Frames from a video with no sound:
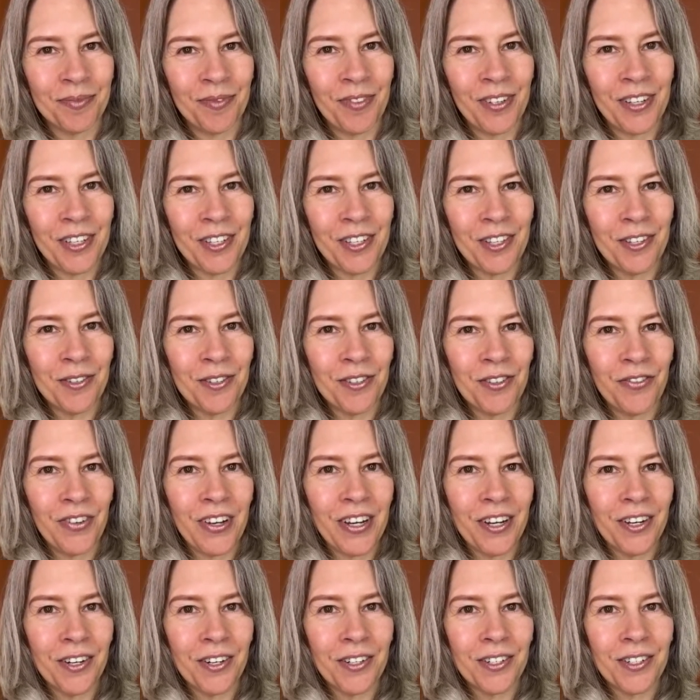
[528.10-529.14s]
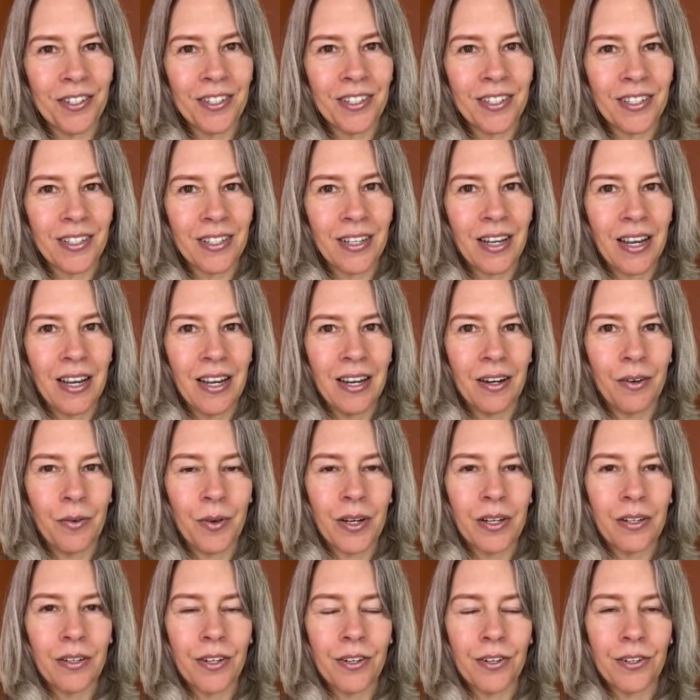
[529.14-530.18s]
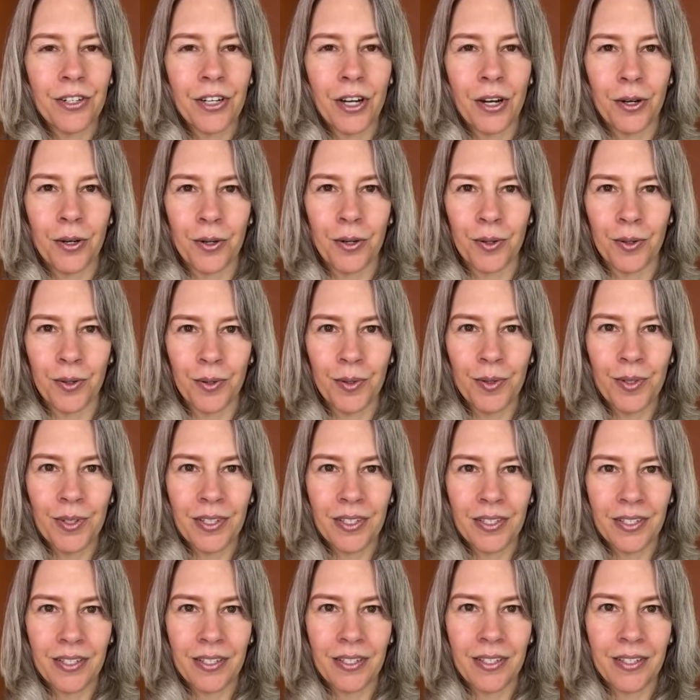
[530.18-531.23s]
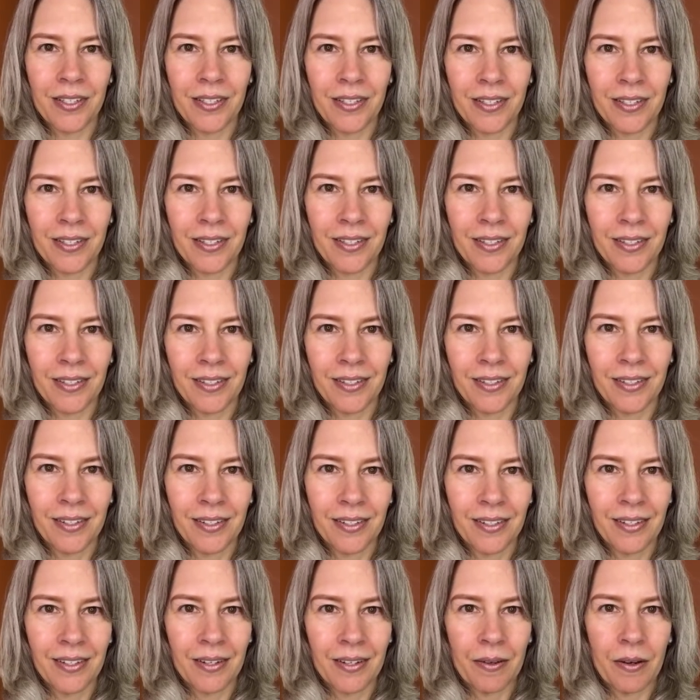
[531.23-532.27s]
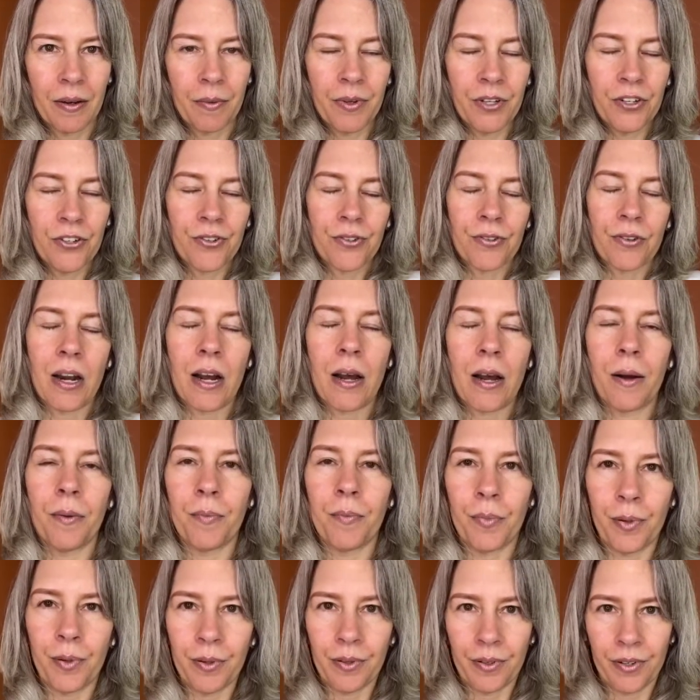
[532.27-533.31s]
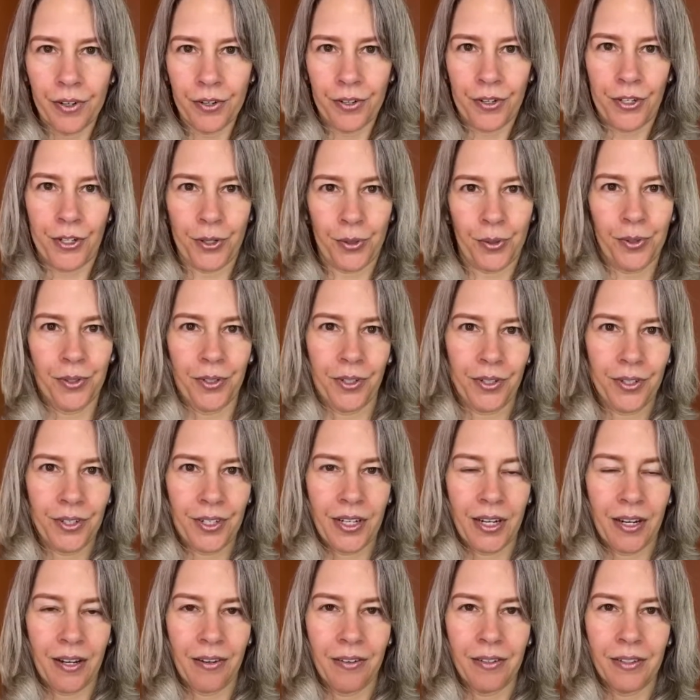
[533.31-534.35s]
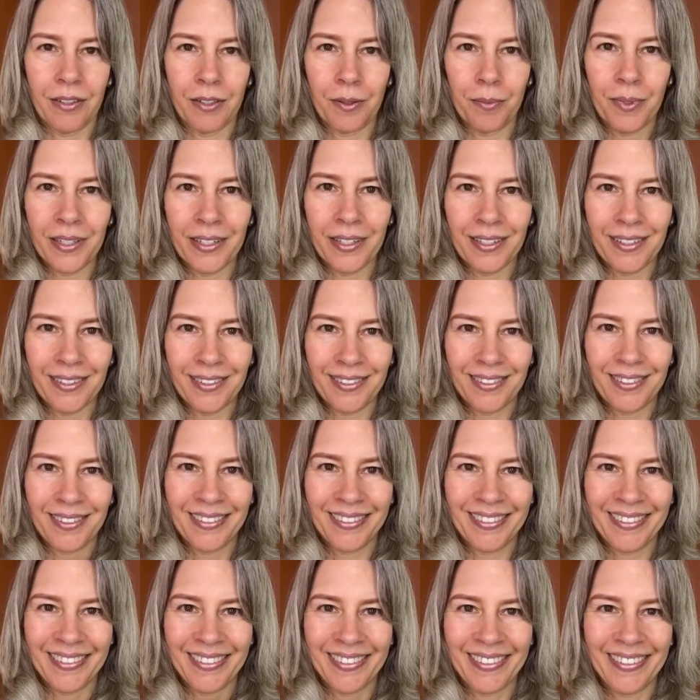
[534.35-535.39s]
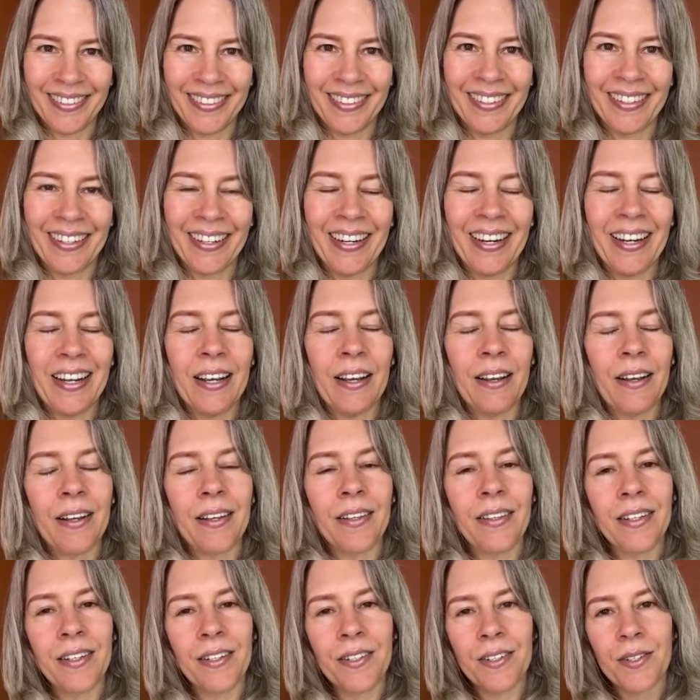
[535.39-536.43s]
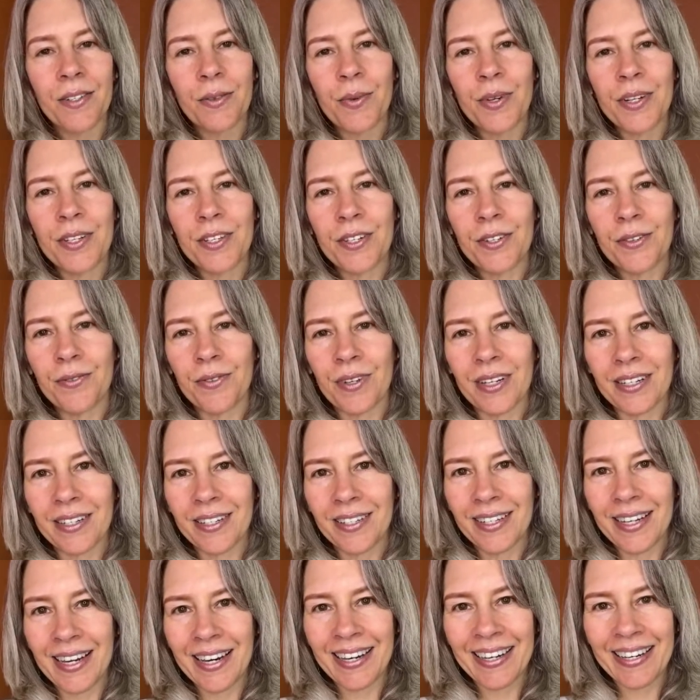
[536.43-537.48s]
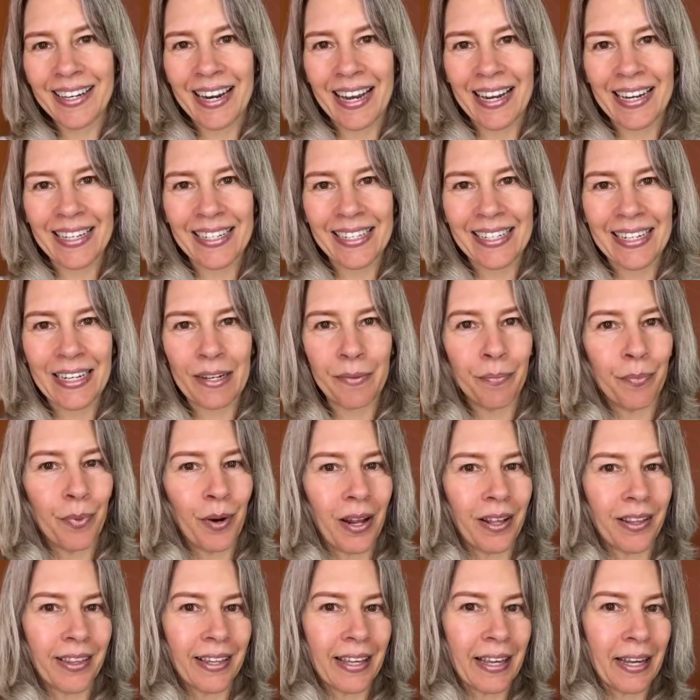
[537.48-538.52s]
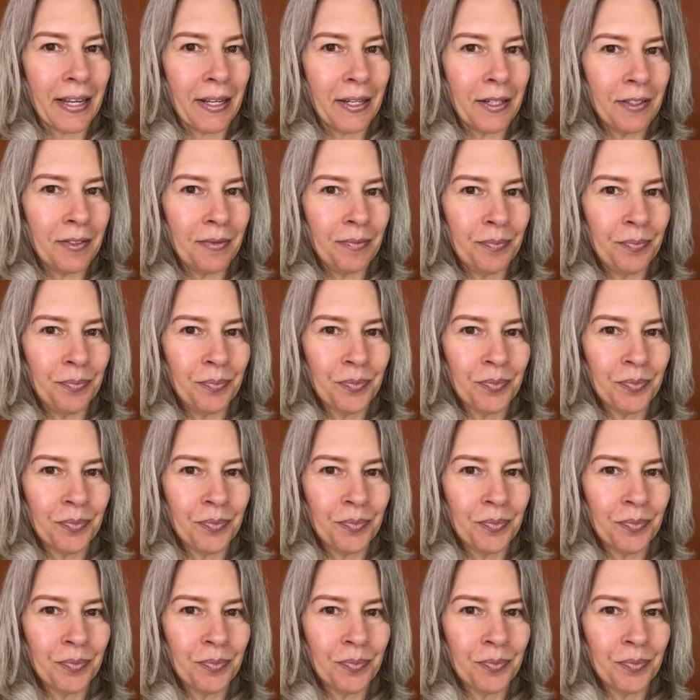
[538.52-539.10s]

Feel those fingers, wiggle your toes, maybe drop your shoulders down a little bit, and then squeeze your wrist. Take a nice deep breath in.